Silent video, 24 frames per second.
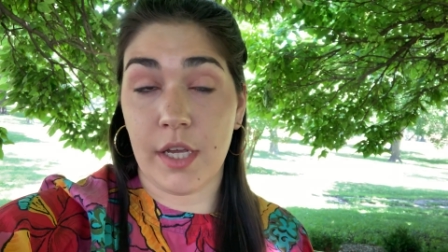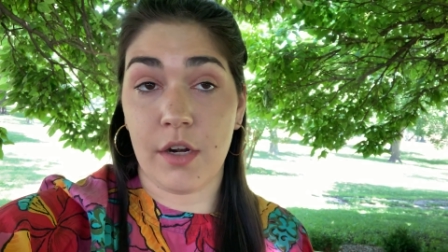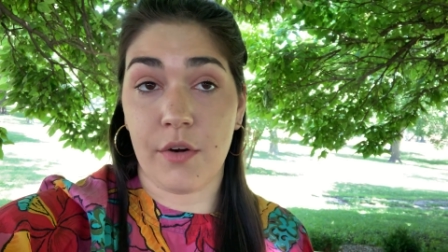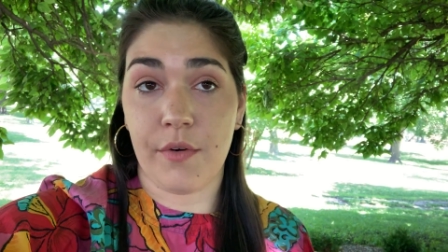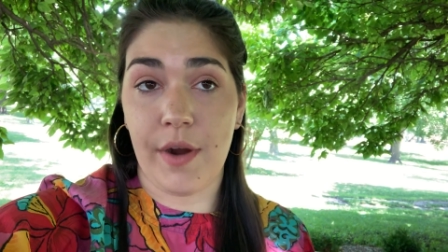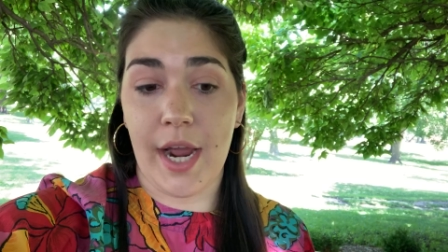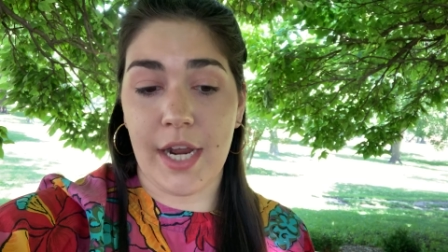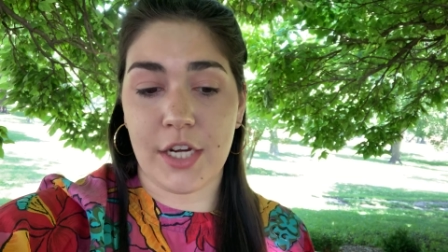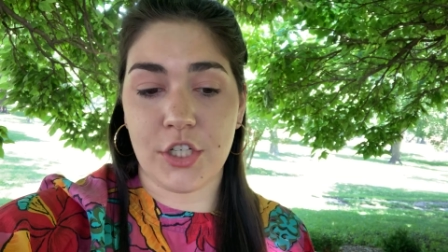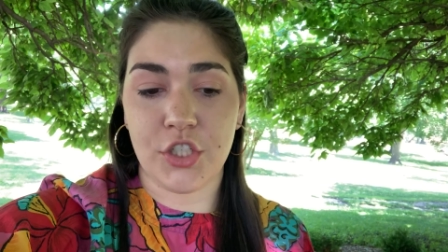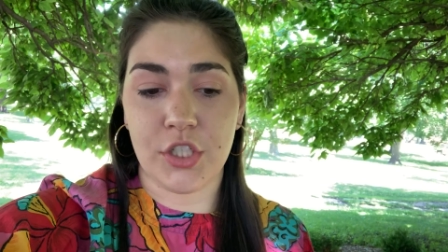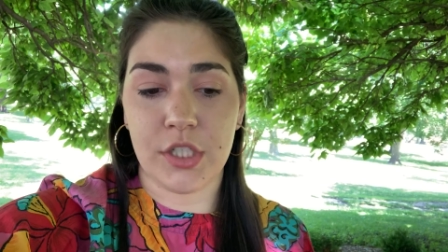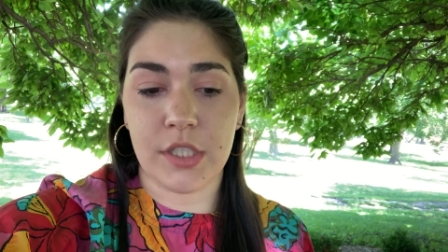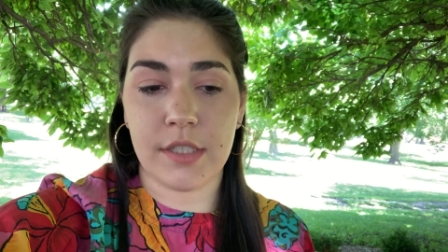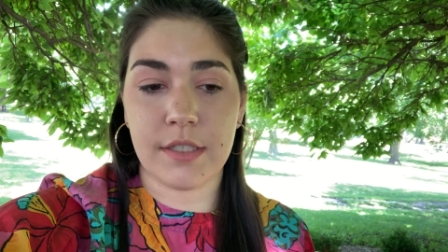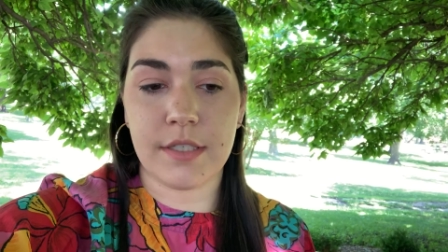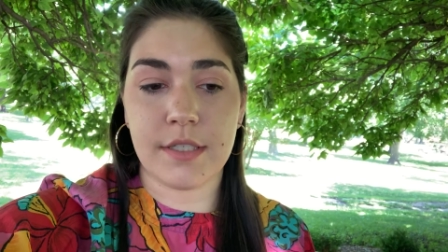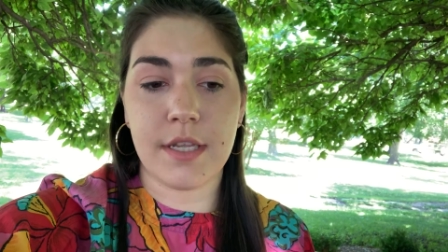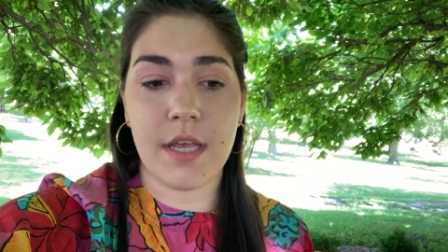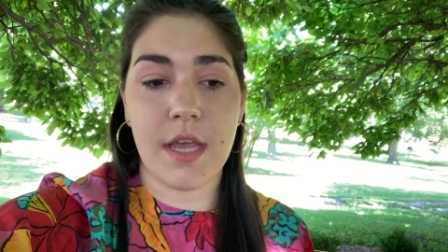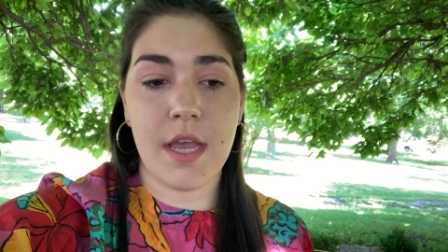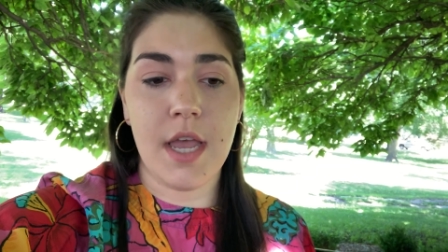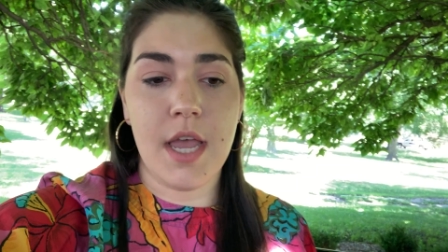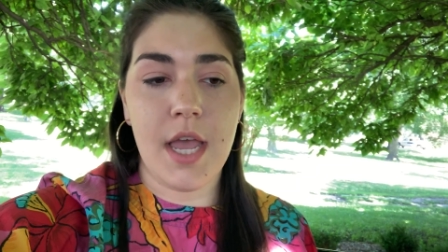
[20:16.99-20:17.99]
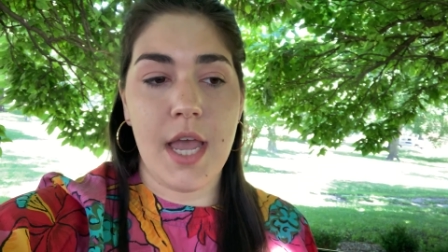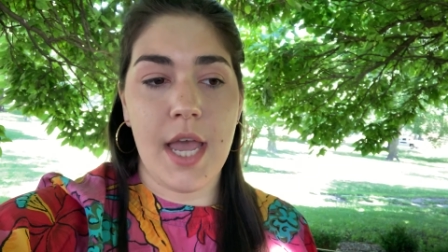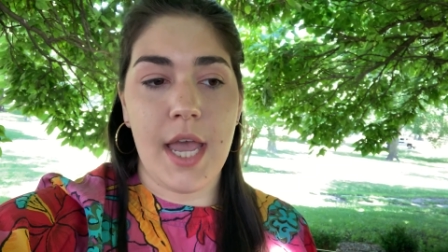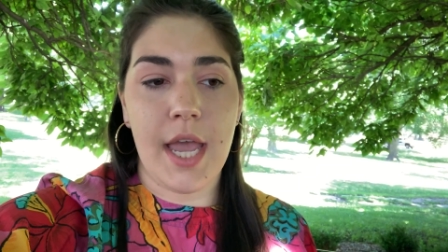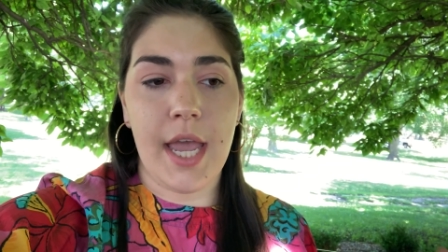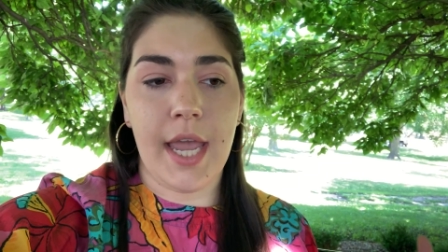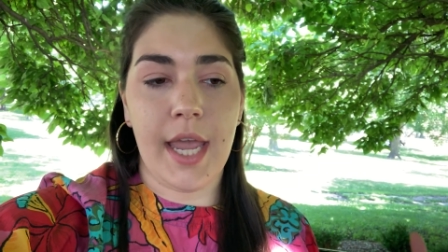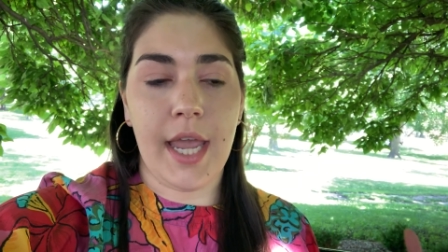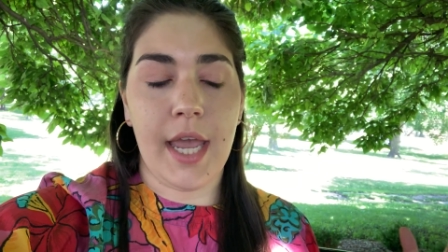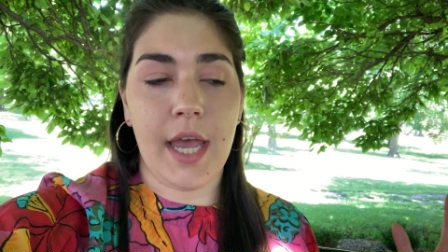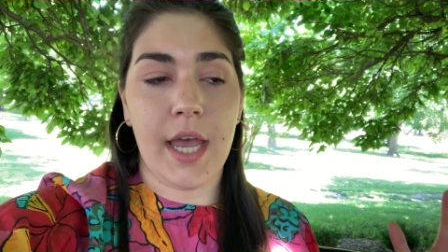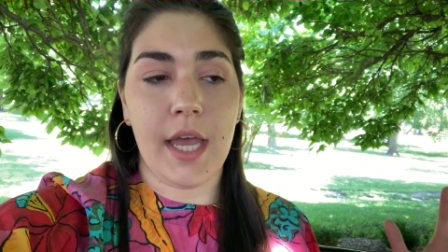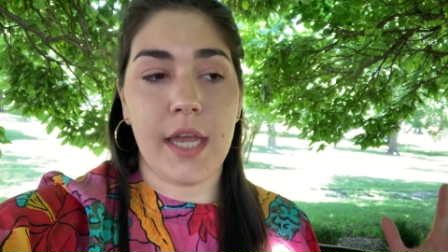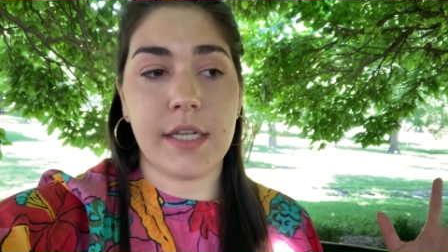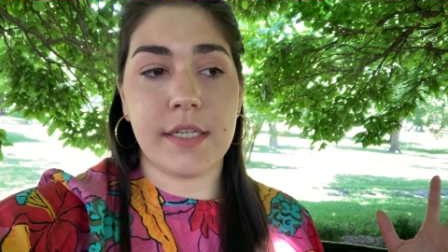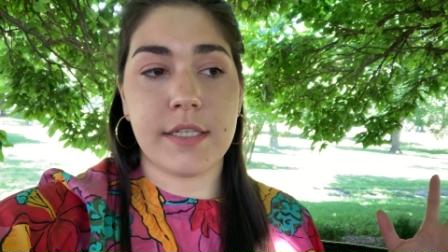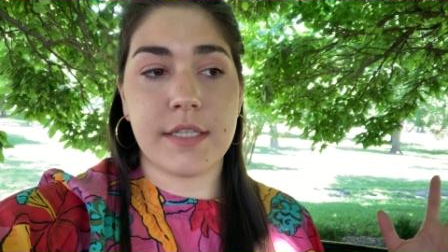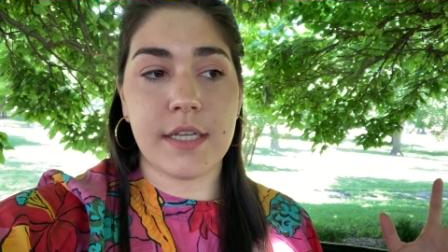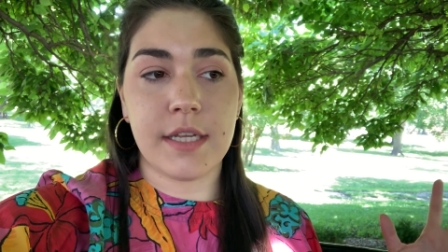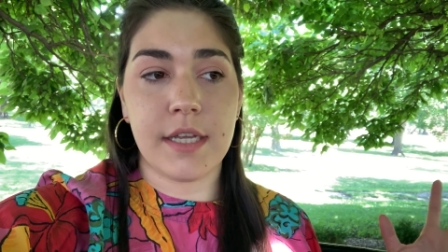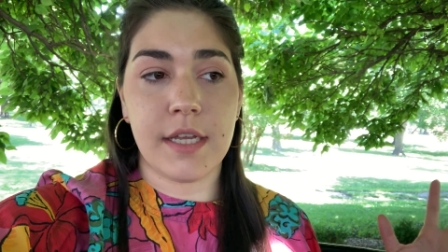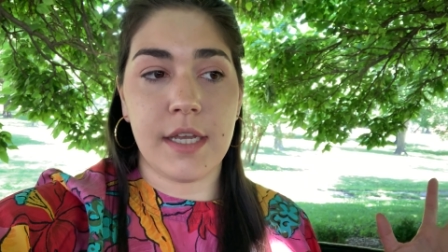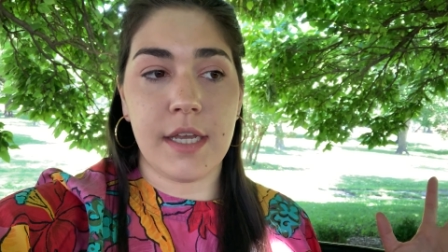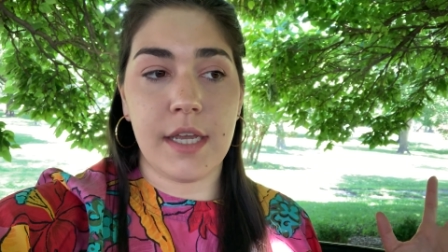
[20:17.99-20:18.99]
interactions
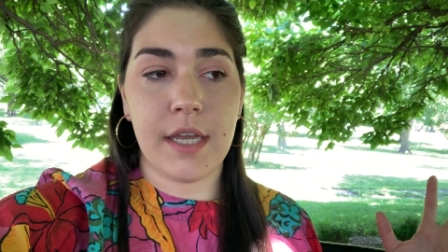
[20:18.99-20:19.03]
and